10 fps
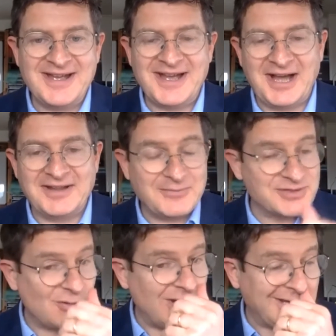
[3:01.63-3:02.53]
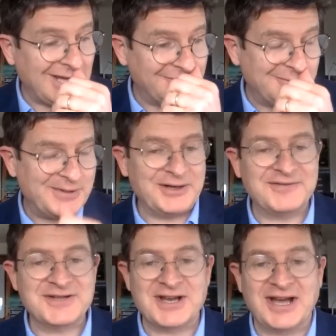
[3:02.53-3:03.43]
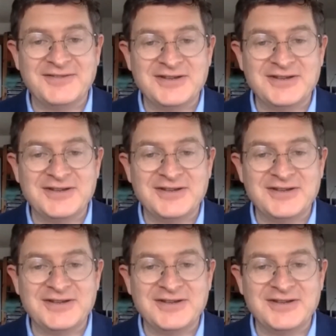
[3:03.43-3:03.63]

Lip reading: And that was quite a colourful period of his life.